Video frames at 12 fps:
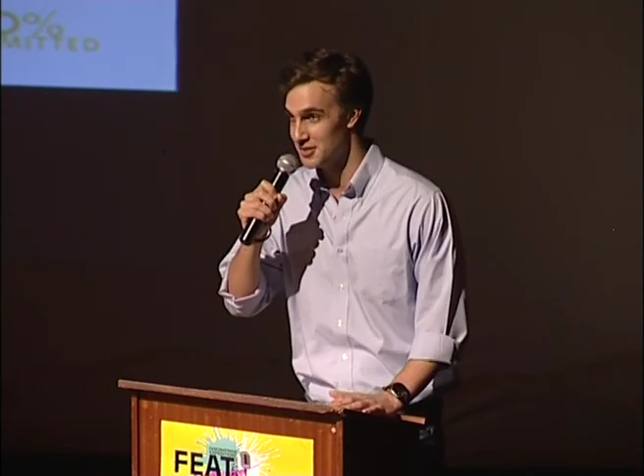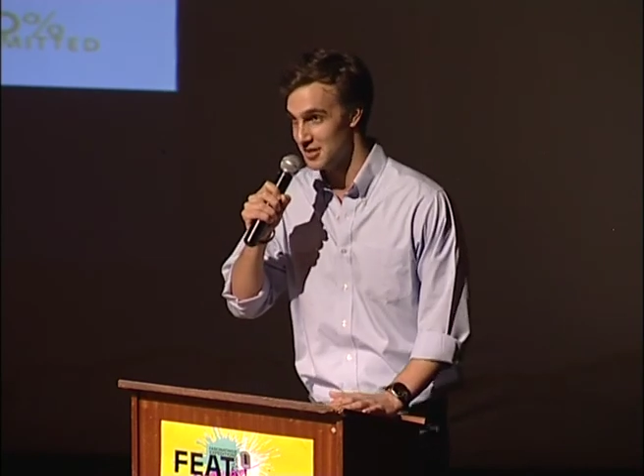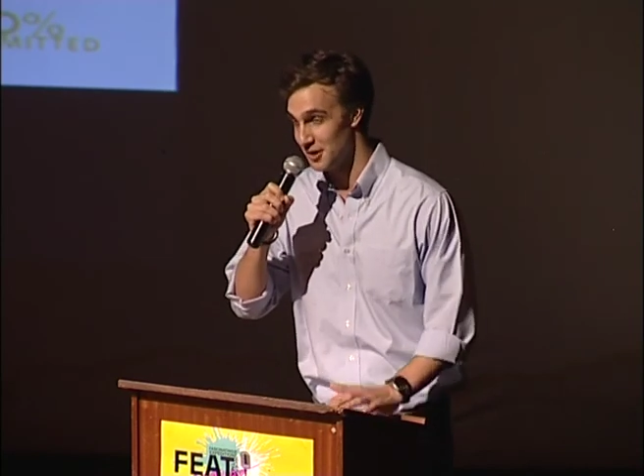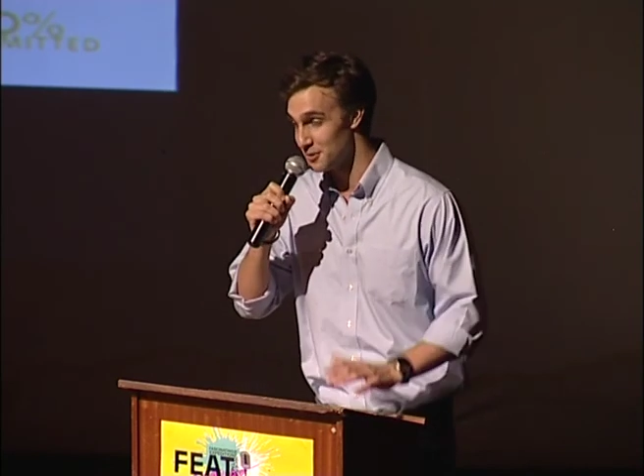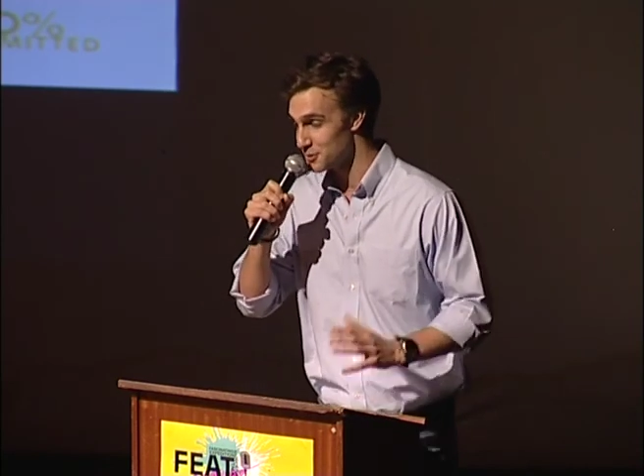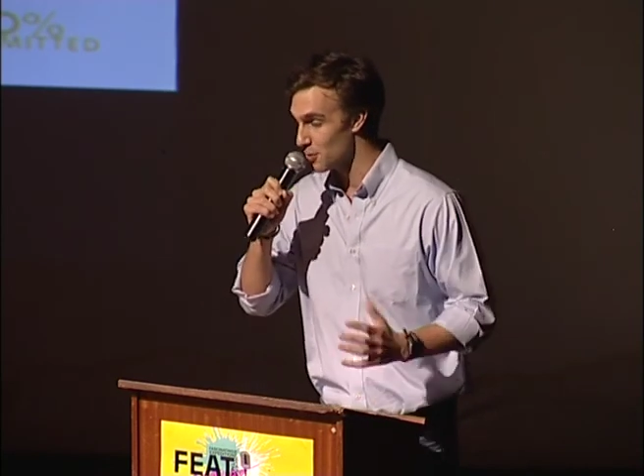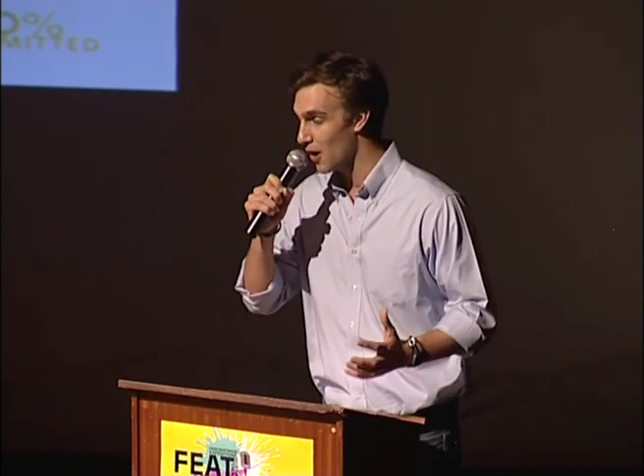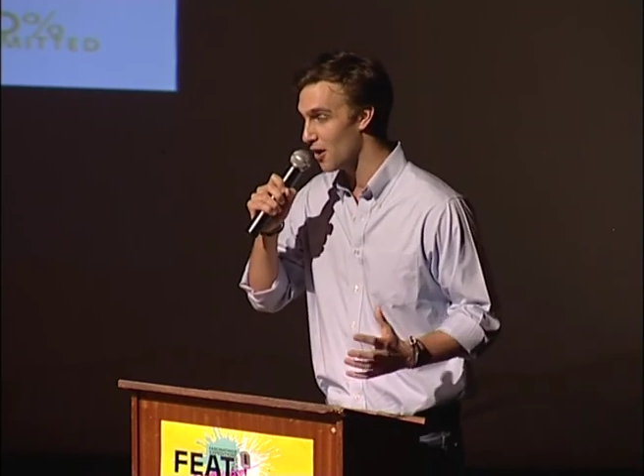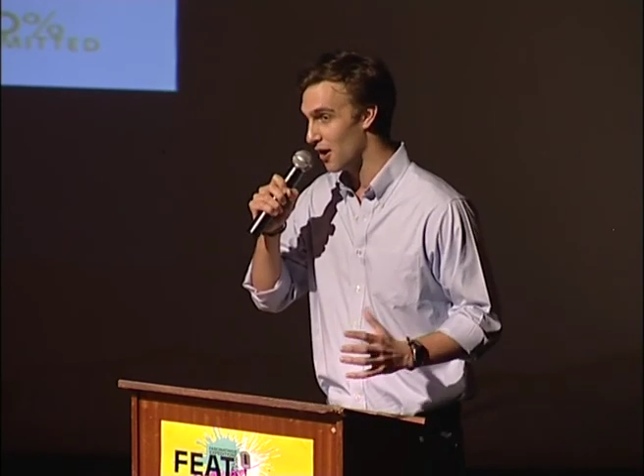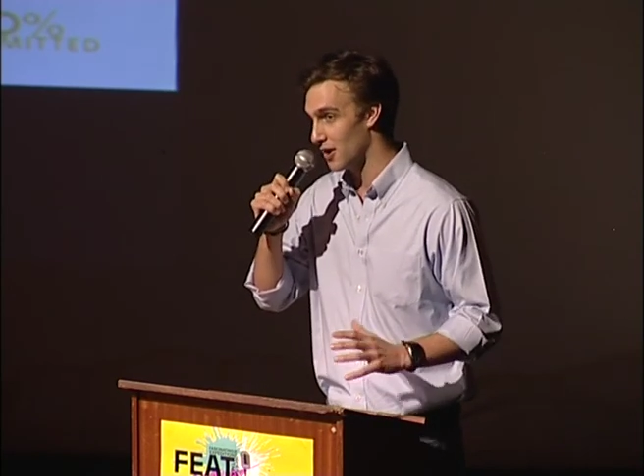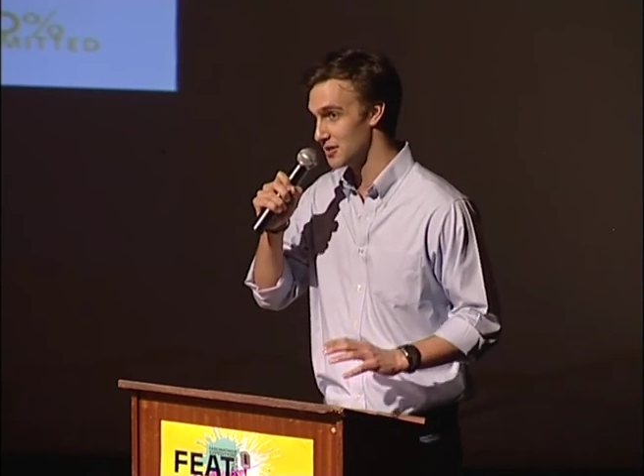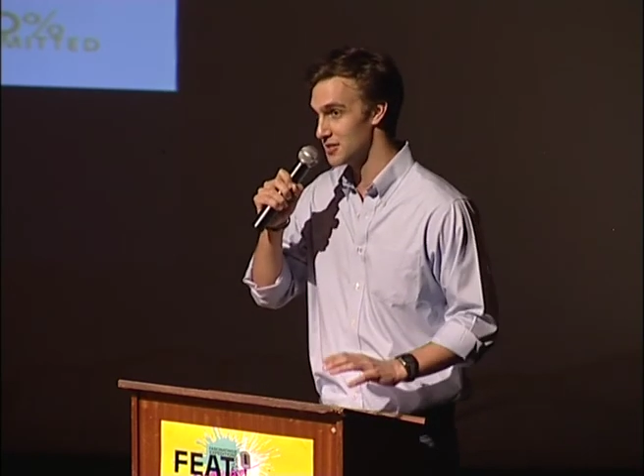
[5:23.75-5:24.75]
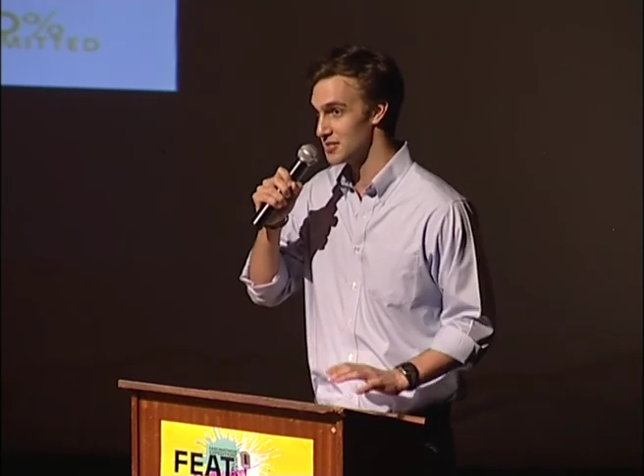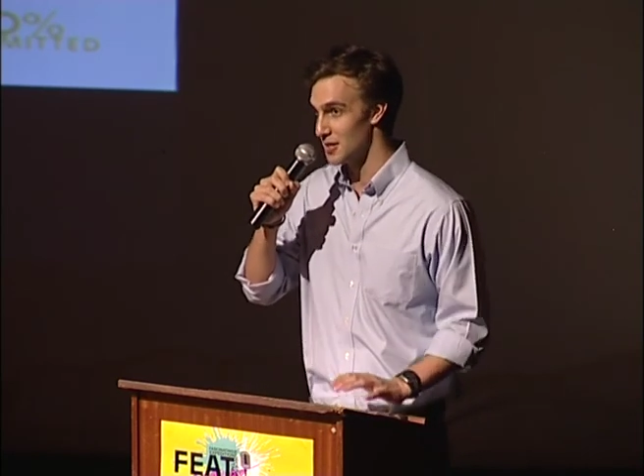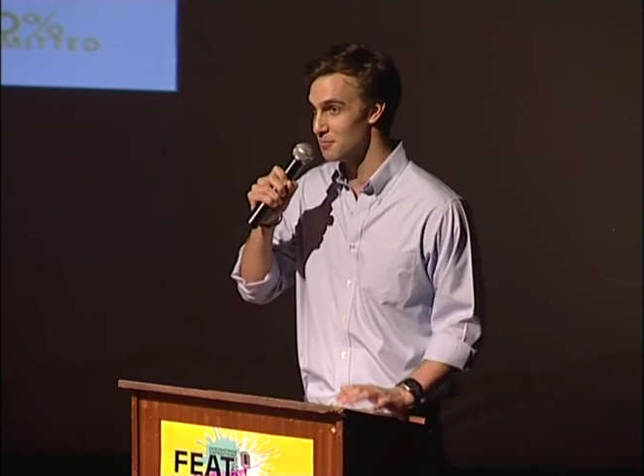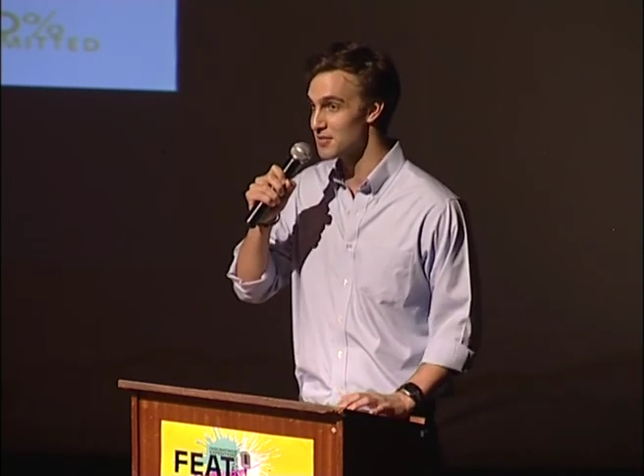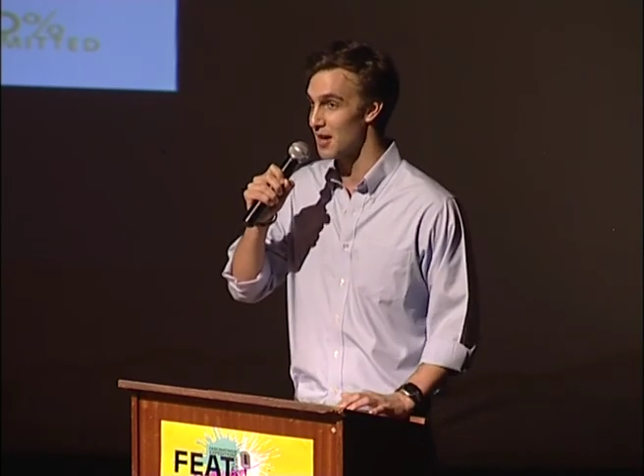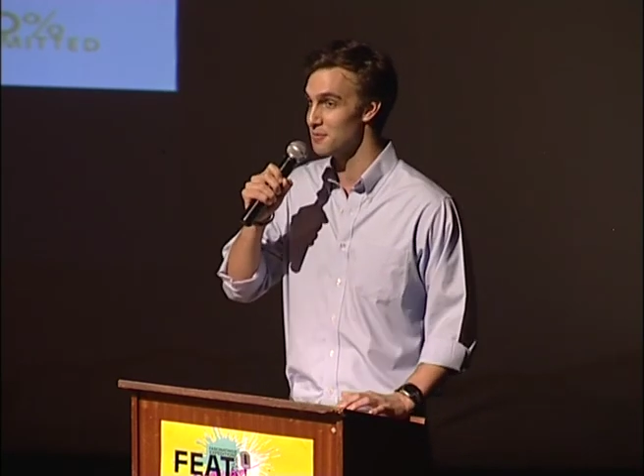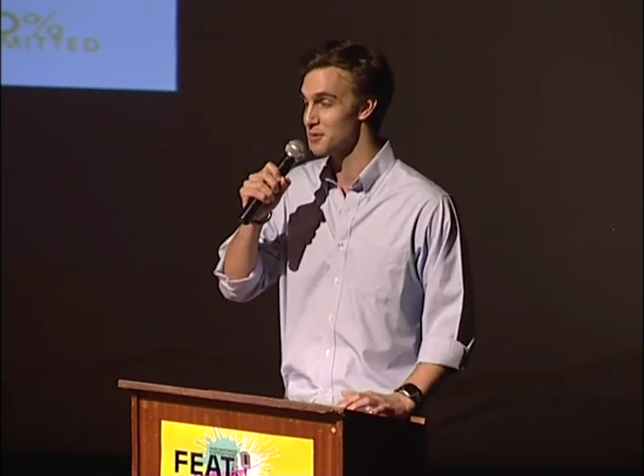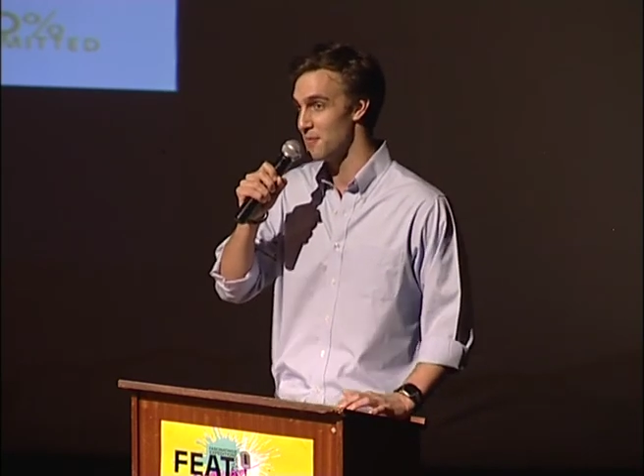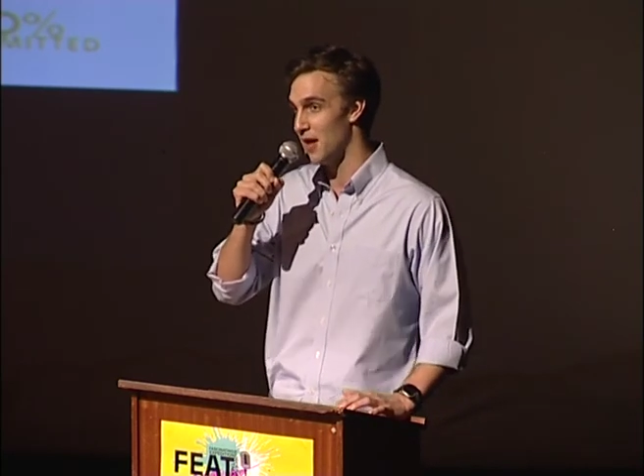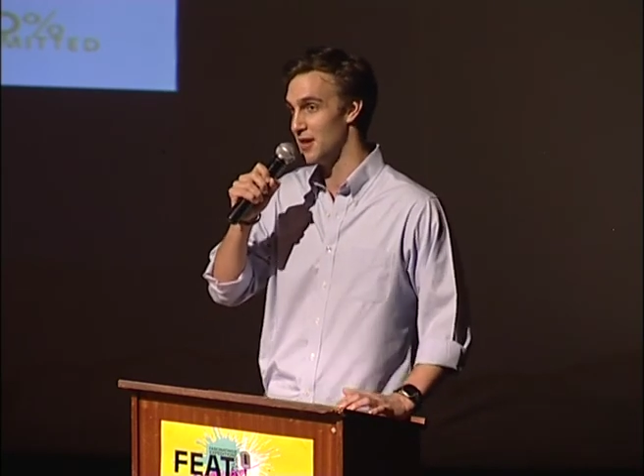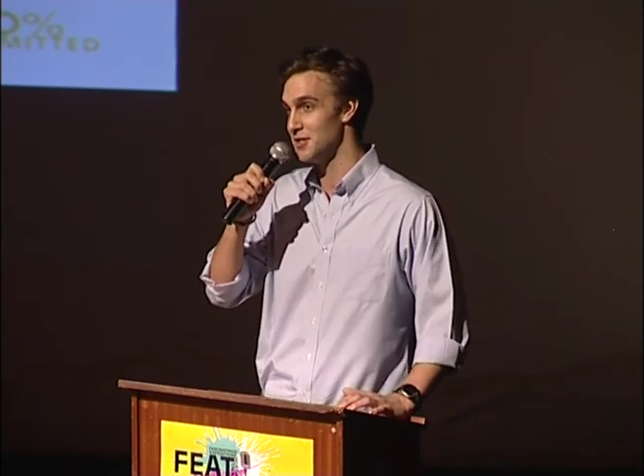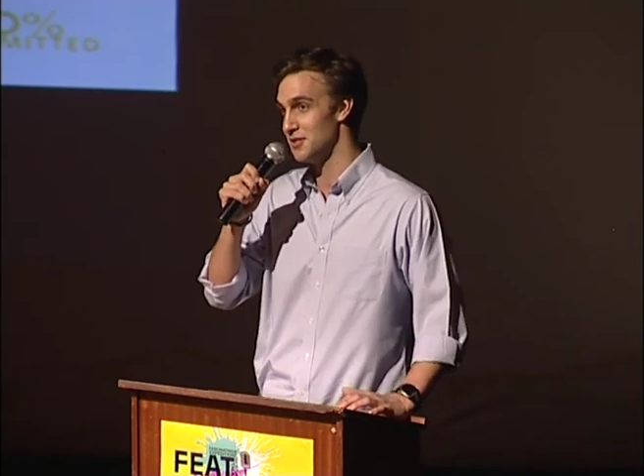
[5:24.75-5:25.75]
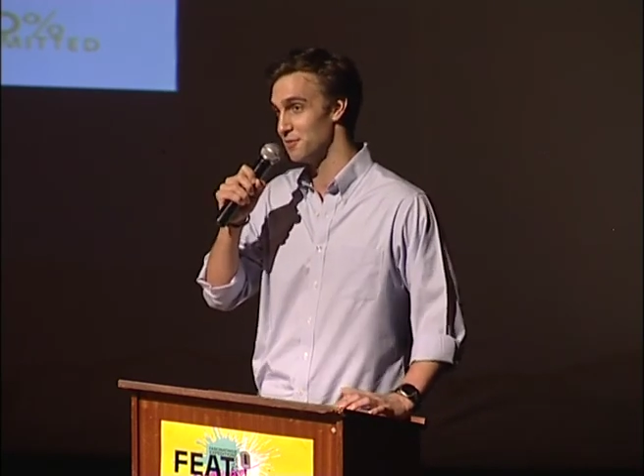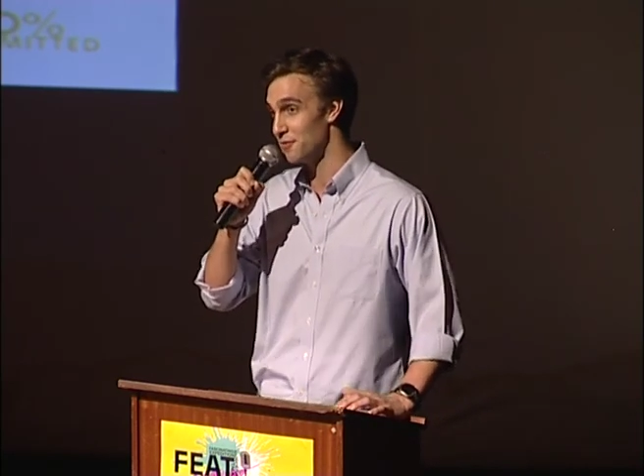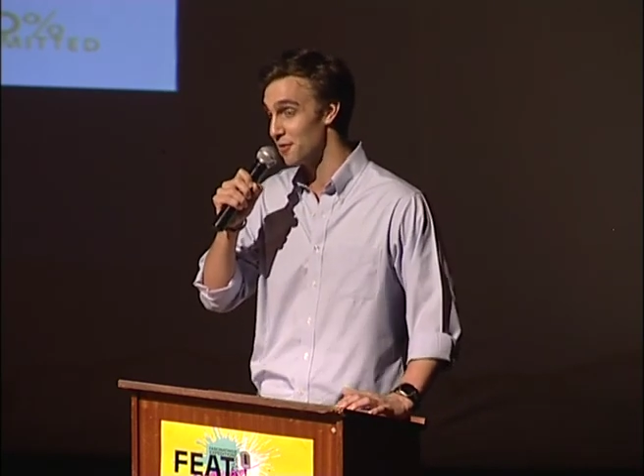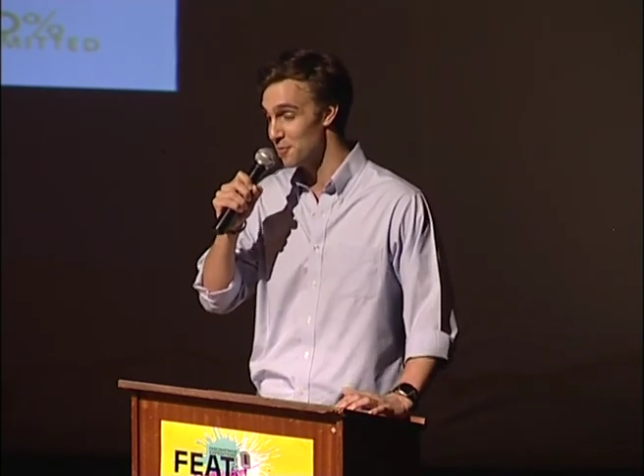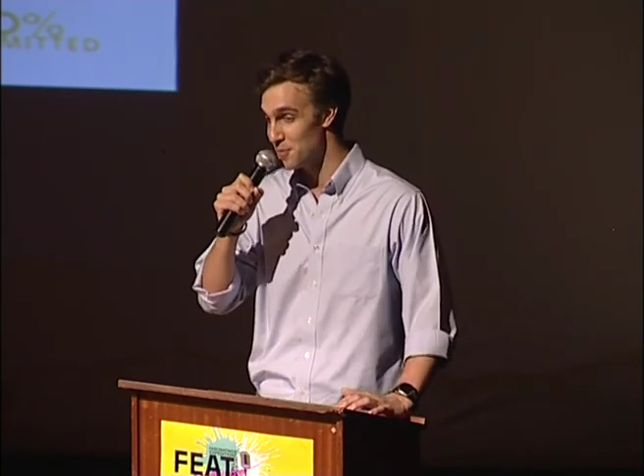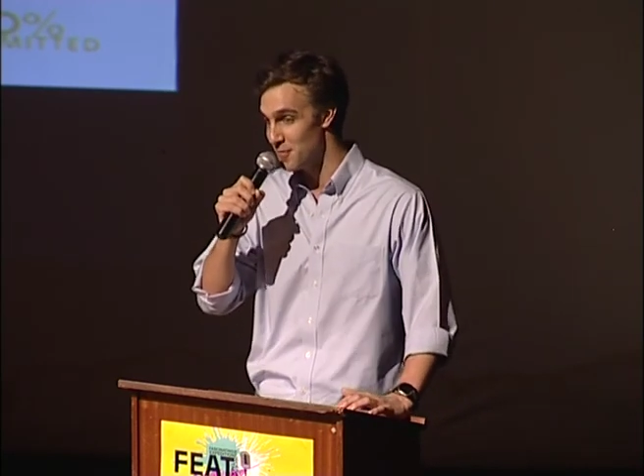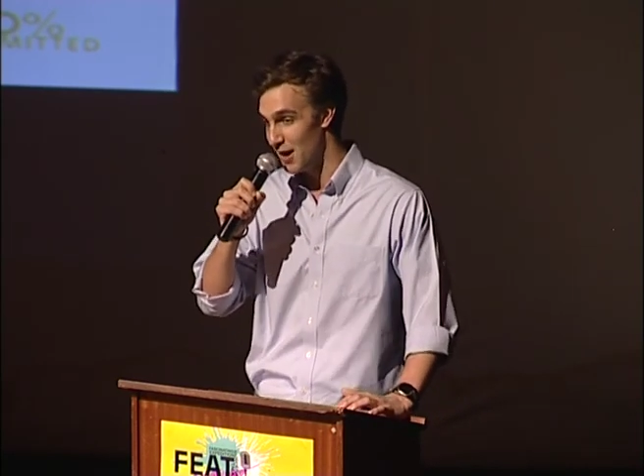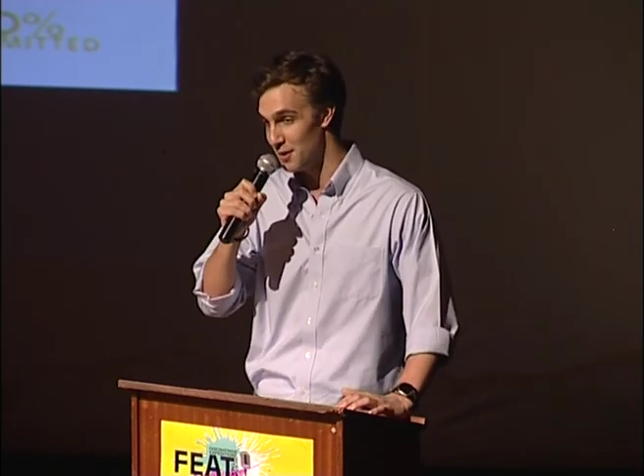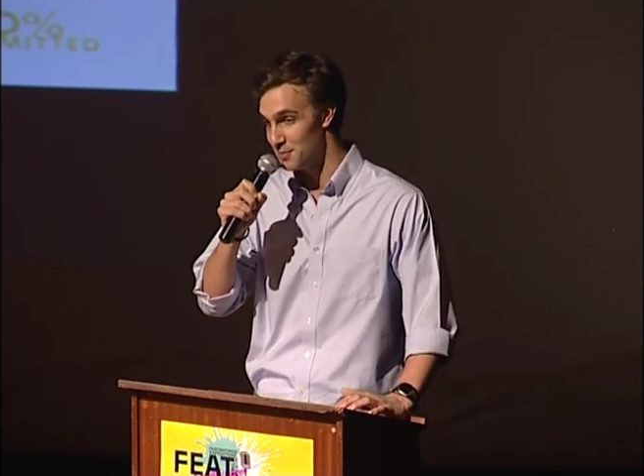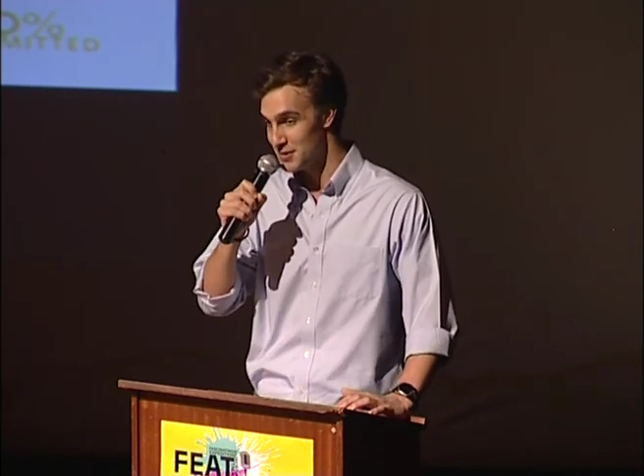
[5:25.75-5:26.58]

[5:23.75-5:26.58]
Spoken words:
and it was quite hard to sometimes manage them from a brand